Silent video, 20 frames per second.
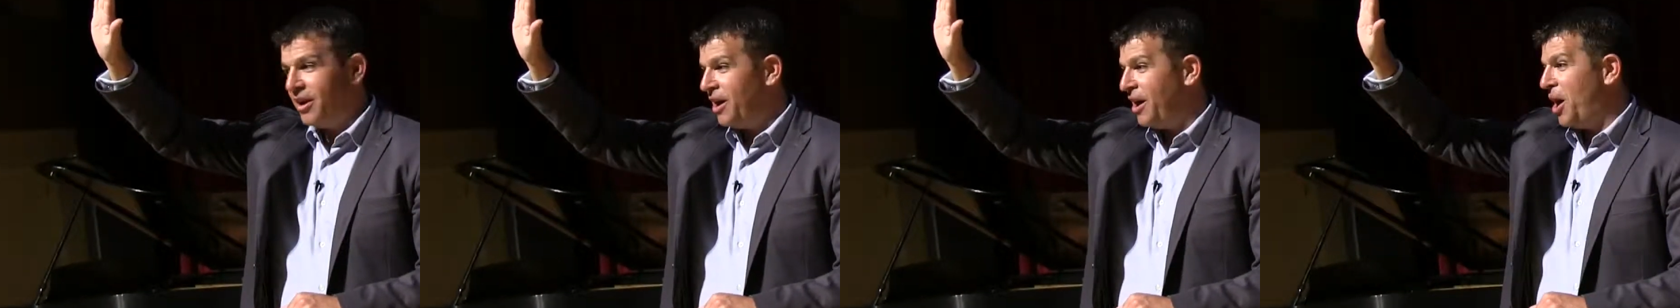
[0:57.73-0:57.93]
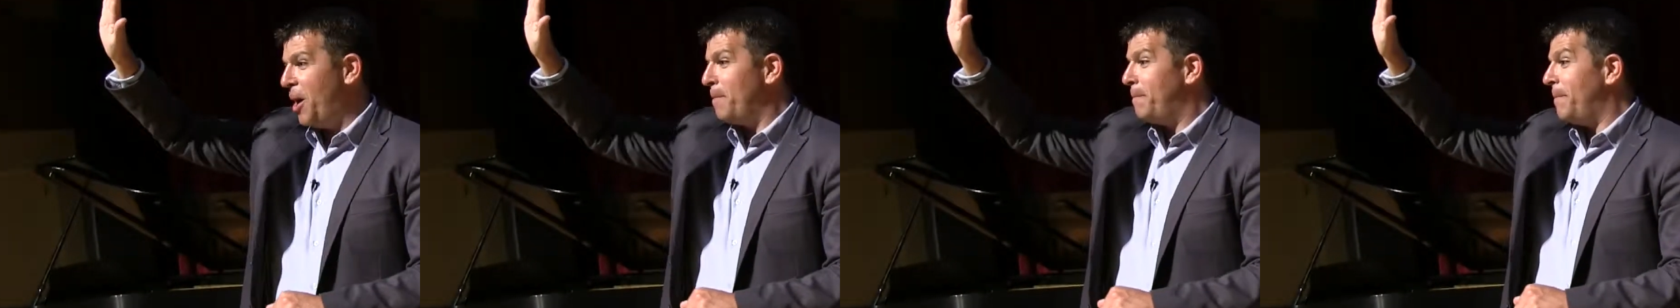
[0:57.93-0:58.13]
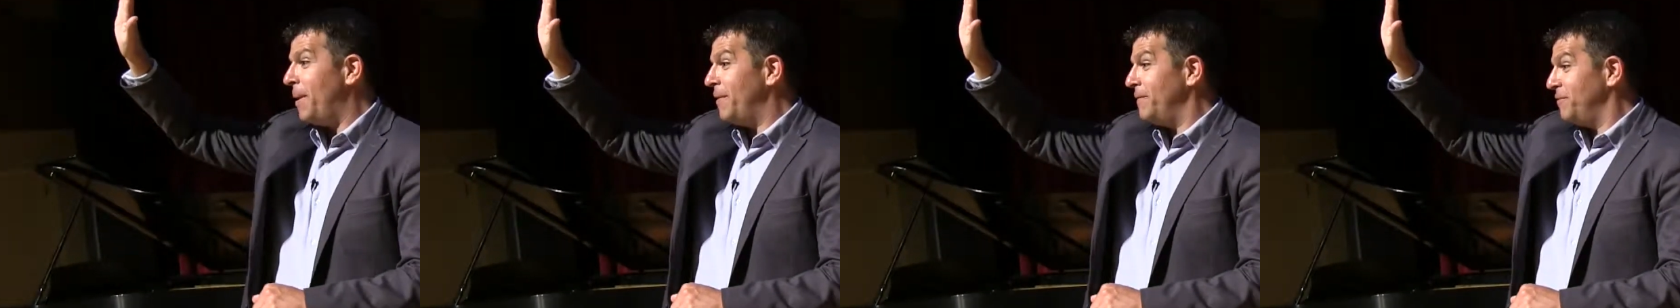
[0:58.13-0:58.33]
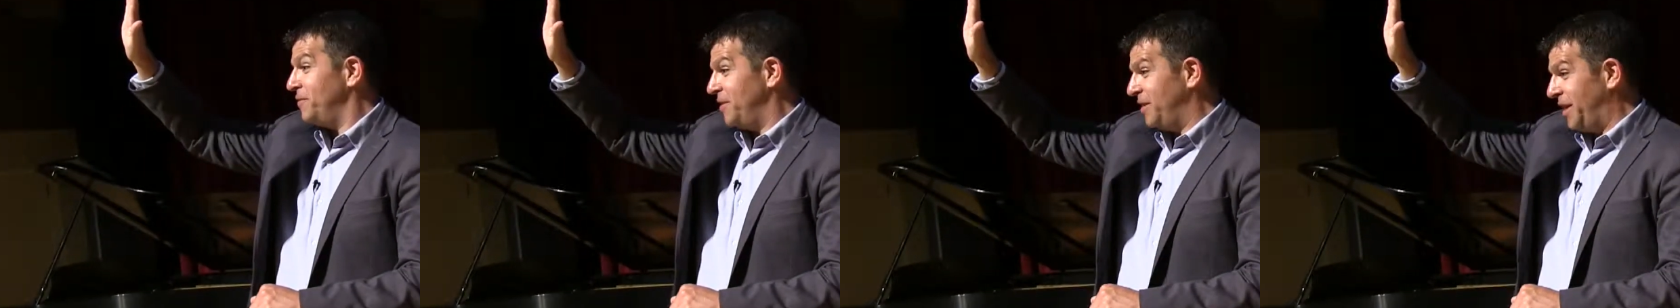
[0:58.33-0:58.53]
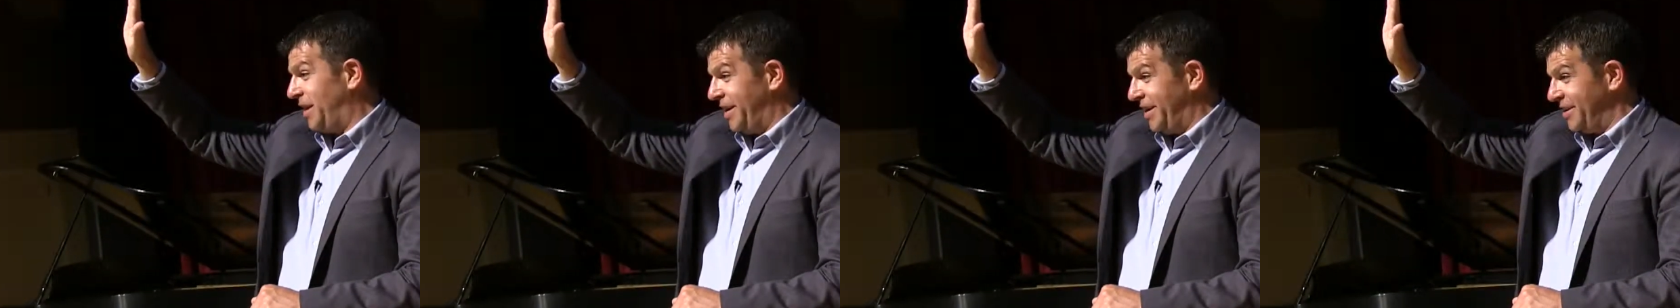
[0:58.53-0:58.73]
above the
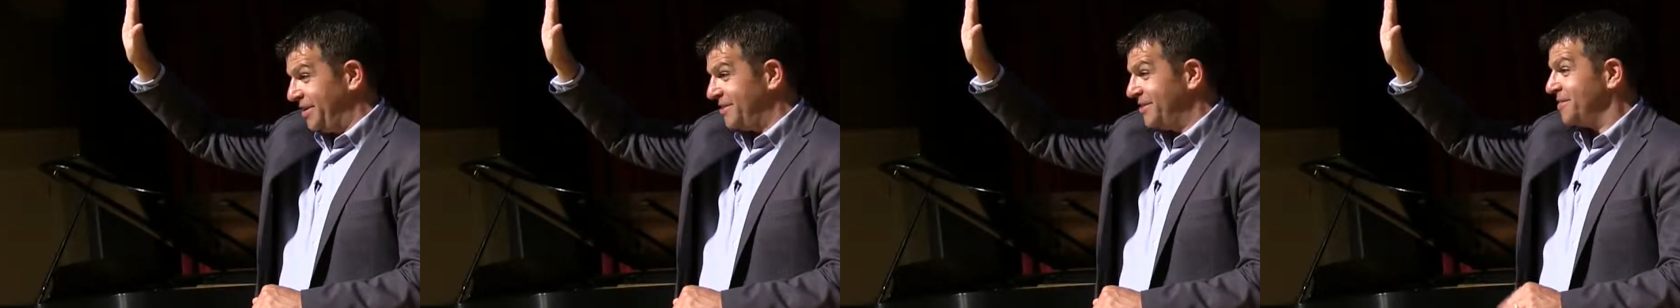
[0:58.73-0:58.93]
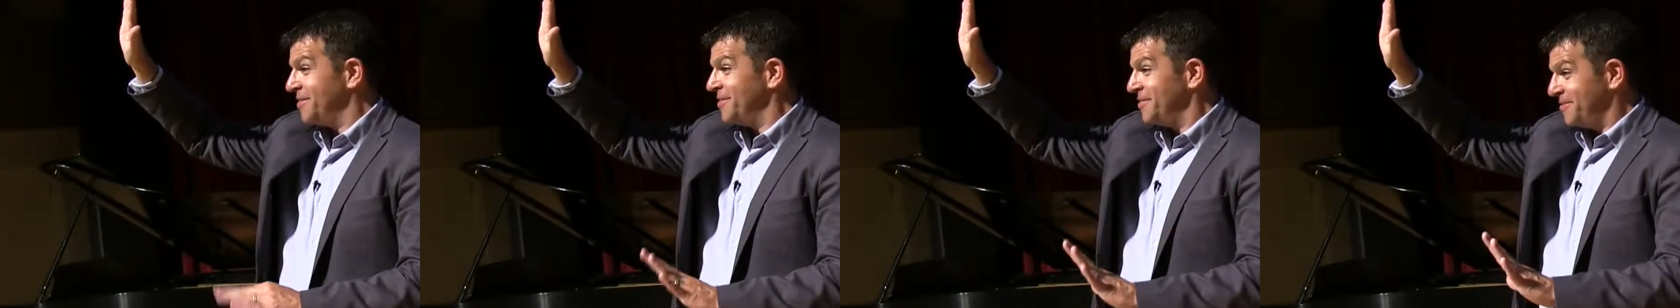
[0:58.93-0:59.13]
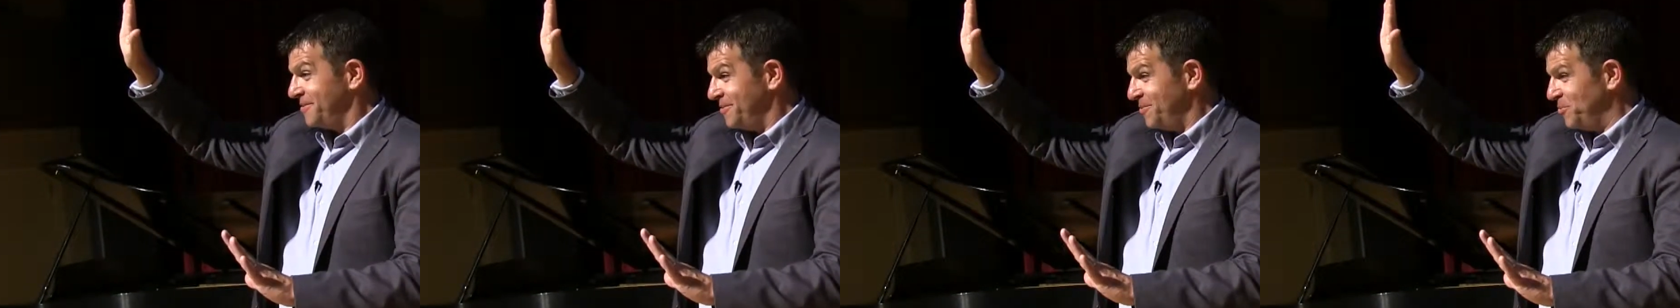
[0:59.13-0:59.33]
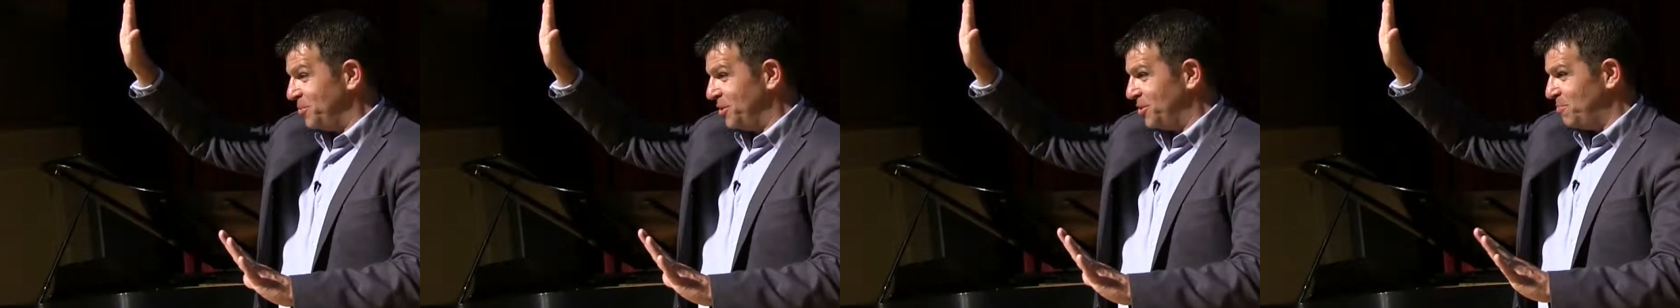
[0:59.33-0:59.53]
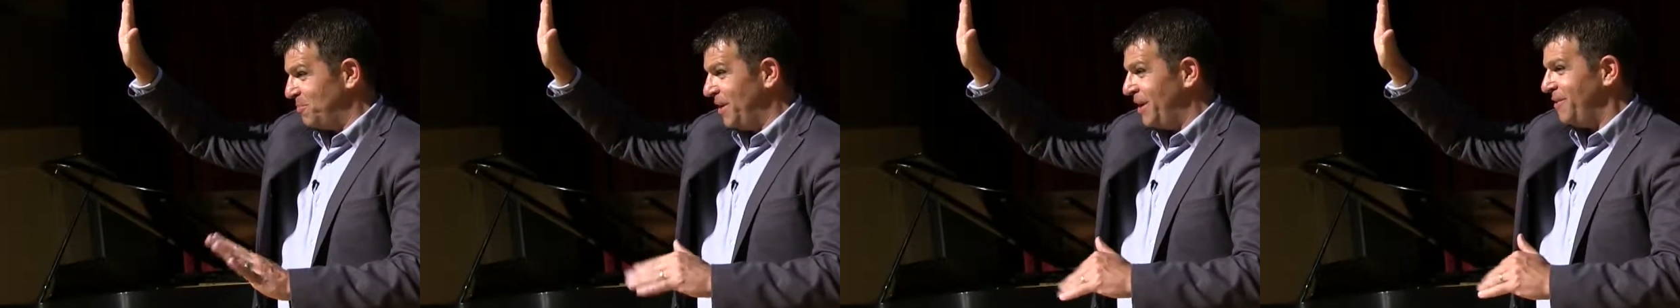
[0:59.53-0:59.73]
line.
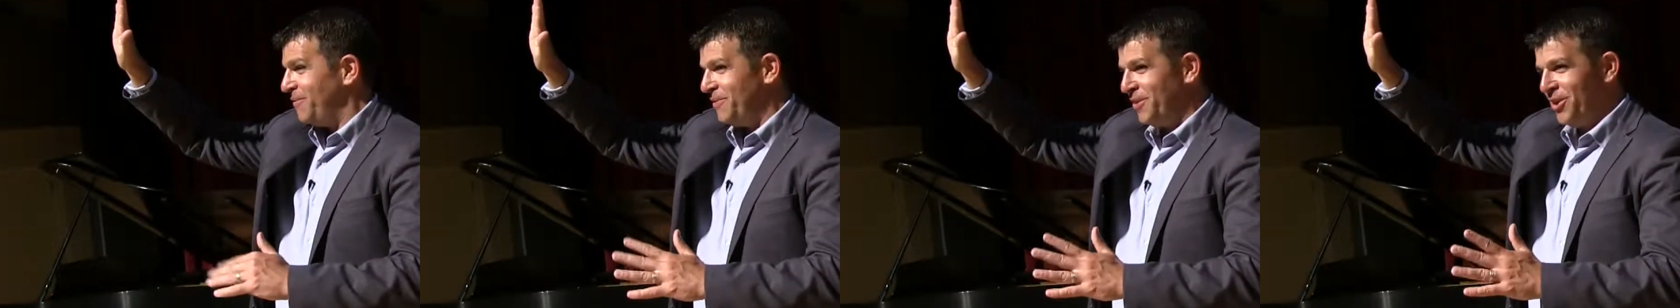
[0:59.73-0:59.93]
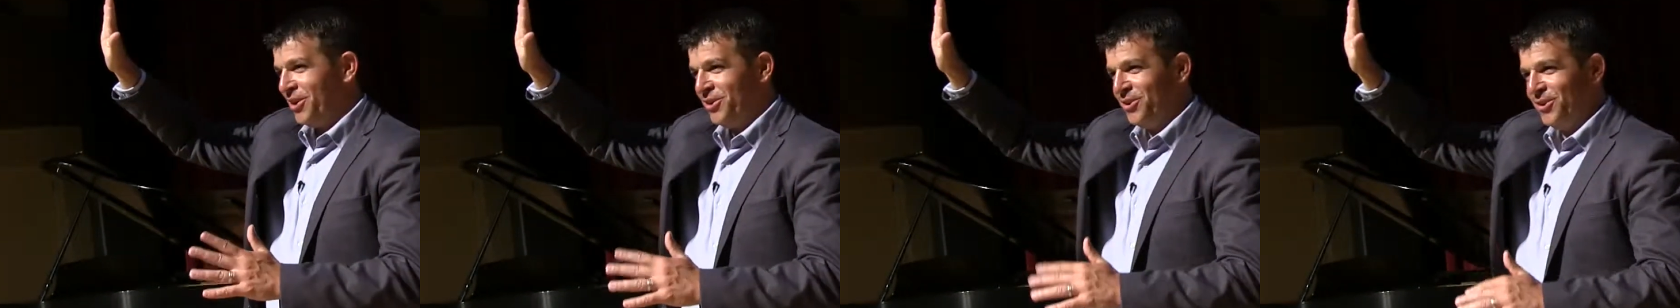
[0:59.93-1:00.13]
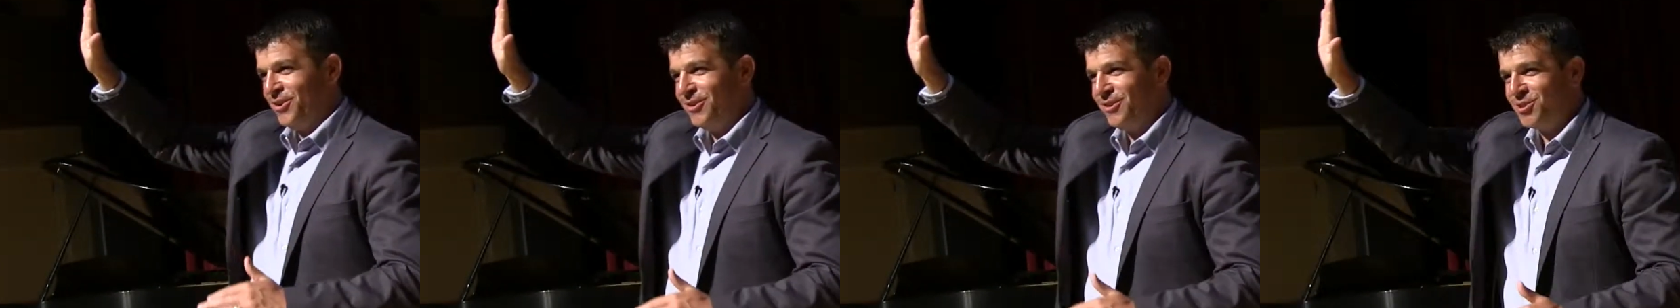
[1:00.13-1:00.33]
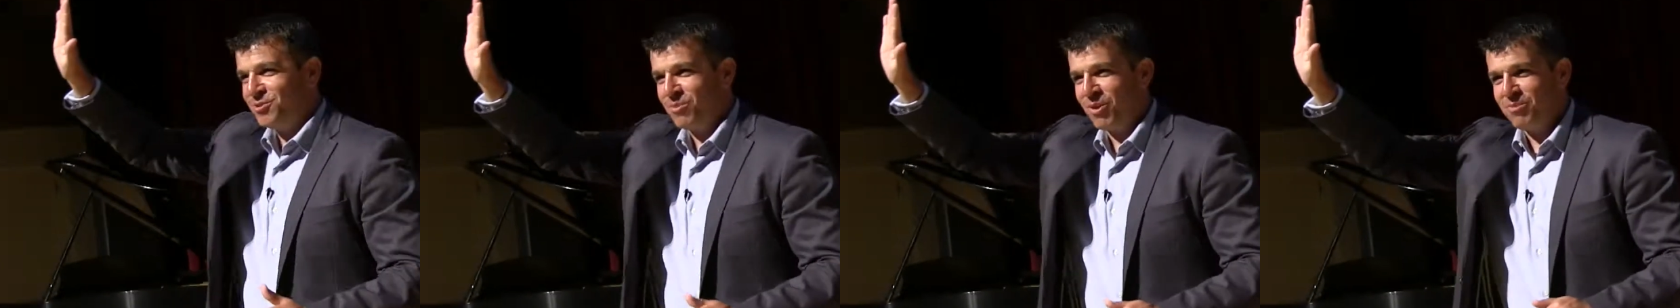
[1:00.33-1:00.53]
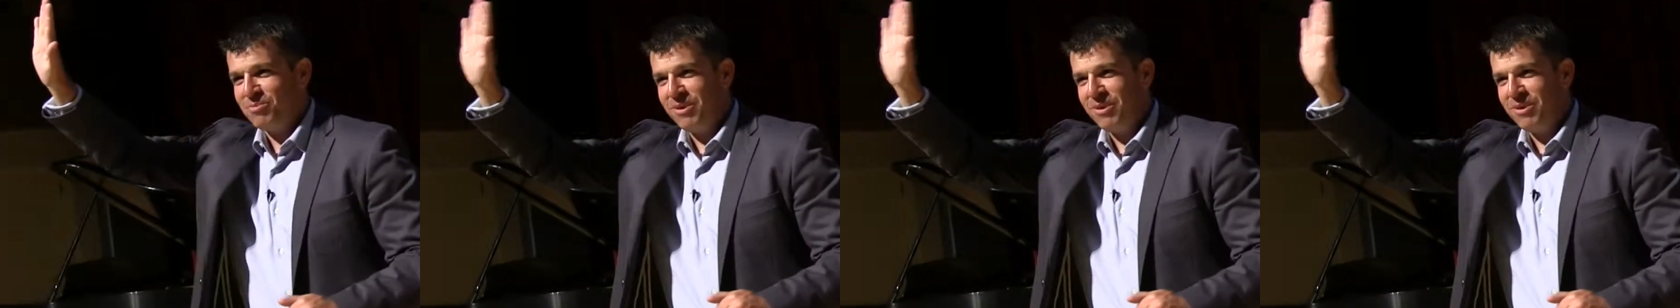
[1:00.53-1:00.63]
With me? Very good. Smart